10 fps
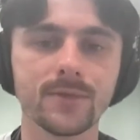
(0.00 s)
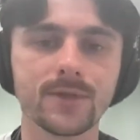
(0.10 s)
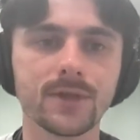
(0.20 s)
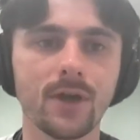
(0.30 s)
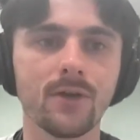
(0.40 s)

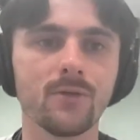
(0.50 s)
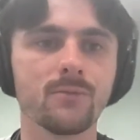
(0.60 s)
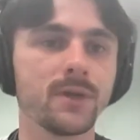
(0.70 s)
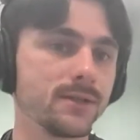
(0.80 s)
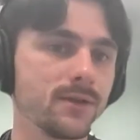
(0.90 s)
So
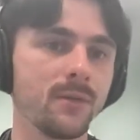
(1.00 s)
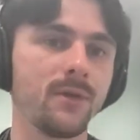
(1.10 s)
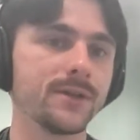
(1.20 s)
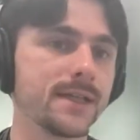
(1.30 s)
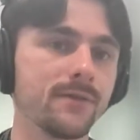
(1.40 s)
please do come
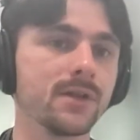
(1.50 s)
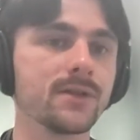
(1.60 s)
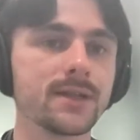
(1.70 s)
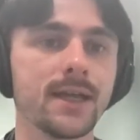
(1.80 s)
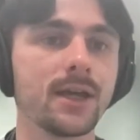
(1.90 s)
along to that if you're
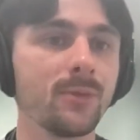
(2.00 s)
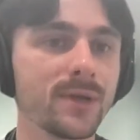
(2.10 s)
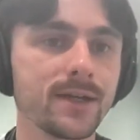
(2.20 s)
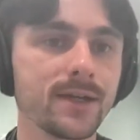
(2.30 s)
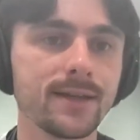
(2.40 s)
interested in the
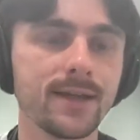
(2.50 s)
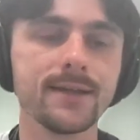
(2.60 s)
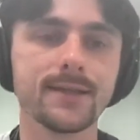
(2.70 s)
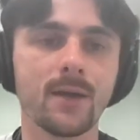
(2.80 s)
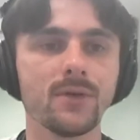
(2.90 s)
economic side of
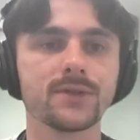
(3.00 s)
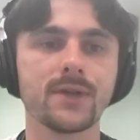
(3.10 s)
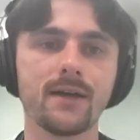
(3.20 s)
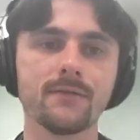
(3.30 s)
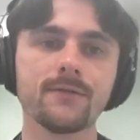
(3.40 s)
things. And we
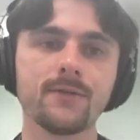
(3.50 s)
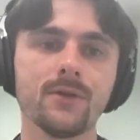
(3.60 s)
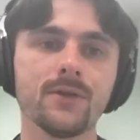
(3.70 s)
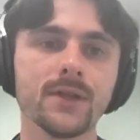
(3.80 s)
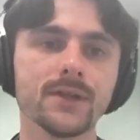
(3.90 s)
also have
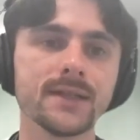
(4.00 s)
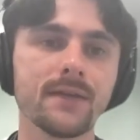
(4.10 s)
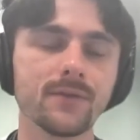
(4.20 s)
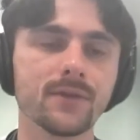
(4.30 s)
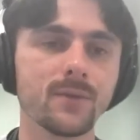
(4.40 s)
on the
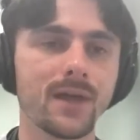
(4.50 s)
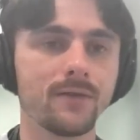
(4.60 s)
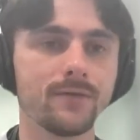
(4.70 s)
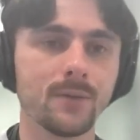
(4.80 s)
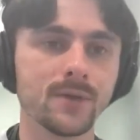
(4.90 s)
7th, we
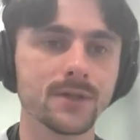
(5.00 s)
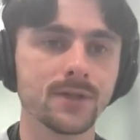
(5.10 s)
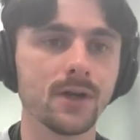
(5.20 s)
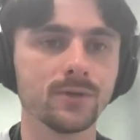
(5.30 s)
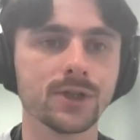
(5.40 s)
have languages
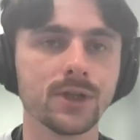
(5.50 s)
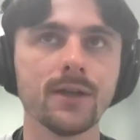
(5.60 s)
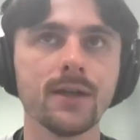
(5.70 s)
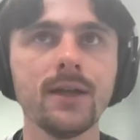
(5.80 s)
and culture